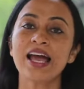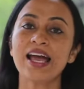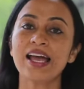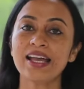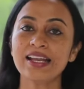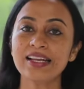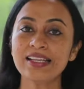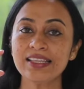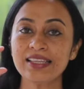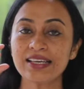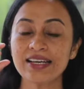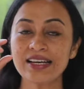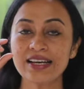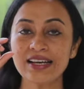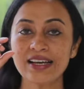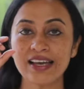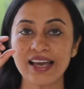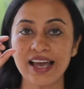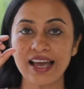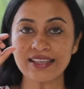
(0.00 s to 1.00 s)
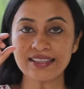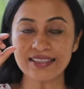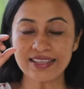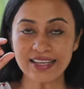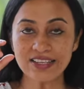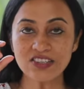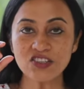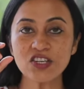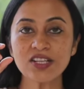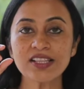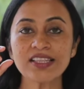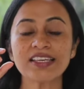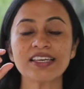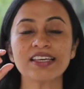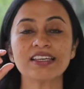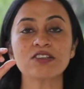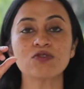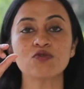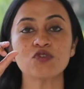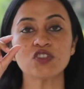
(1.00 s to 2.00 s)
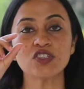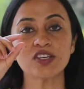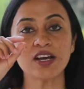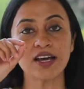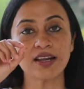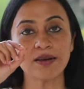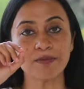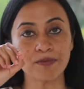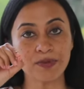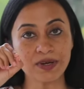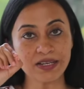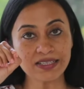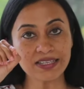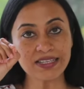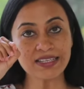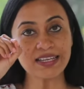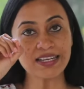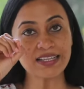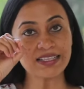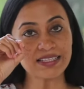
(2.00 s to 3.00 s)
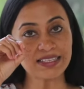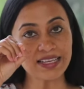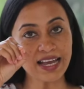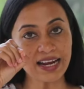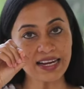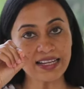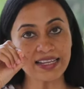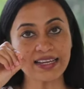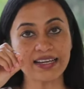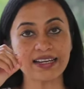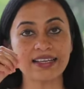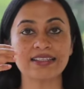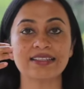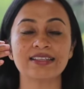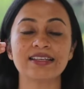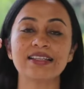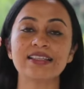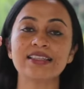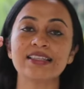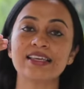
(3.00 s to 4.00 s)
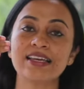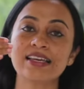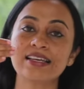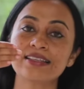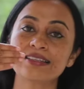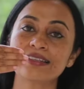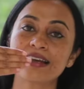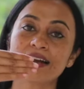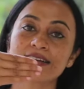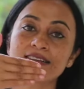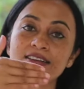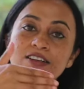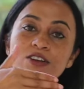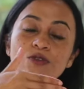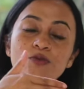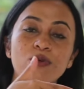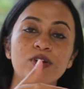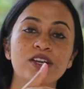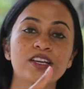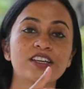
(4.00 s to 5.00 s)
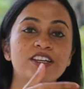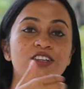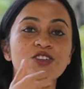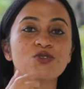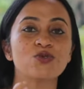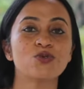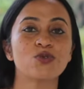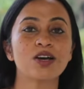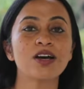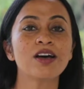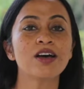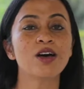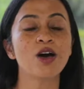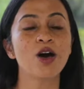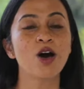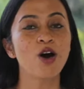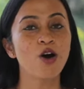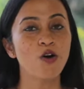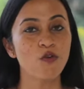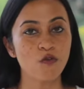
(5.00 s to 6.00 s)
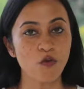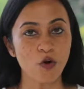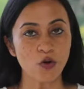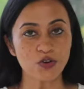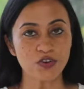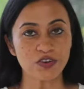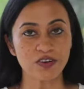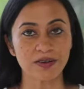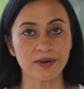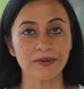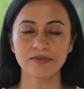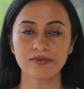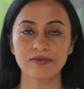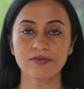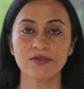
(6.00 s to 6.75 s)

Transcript: and the essential things which are present inside the raisin, they started going into the water.